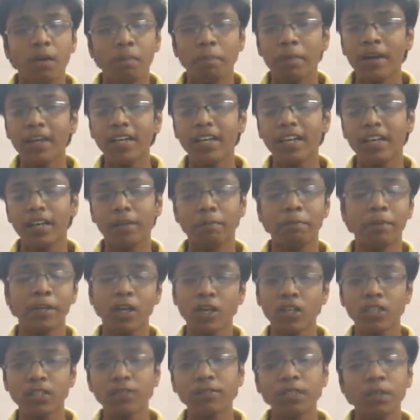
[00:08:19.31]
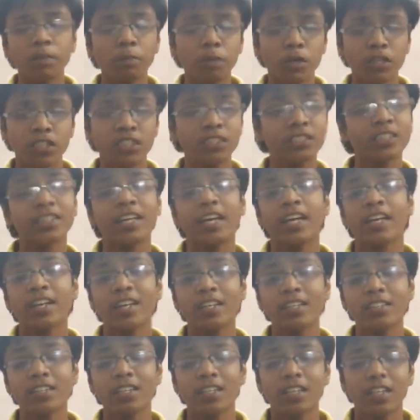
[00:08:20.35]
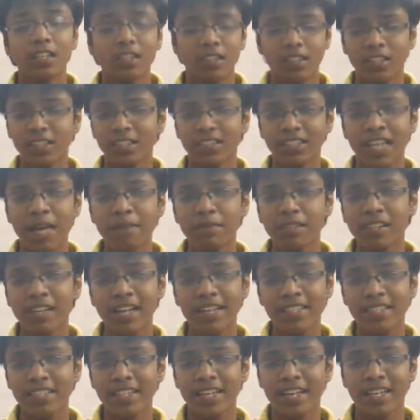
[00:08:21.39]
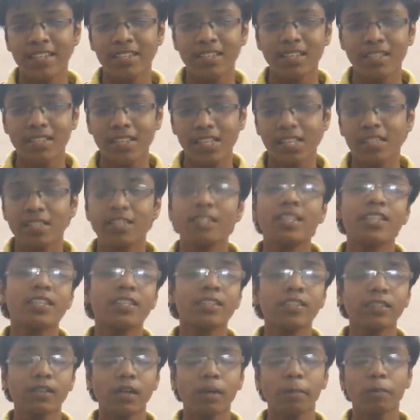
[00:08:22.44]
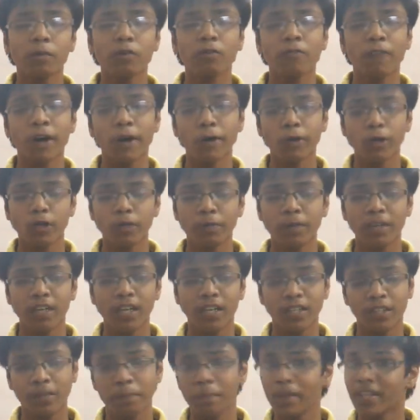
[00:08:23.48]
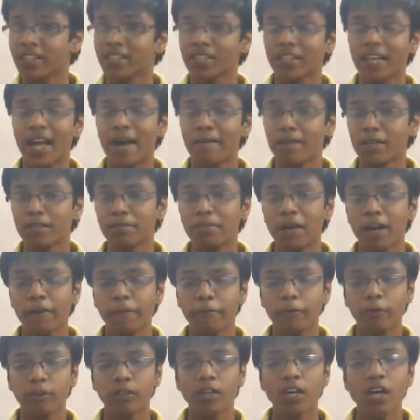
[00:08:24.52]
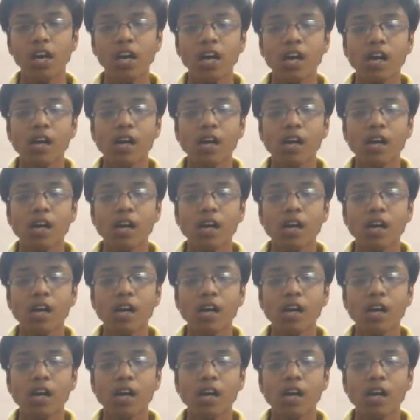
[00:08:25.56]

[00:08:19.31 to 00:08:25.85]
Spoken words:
but because of some processing errors, the Samsung Galaxy S6 doesn't prove out to be the best camera smartphone.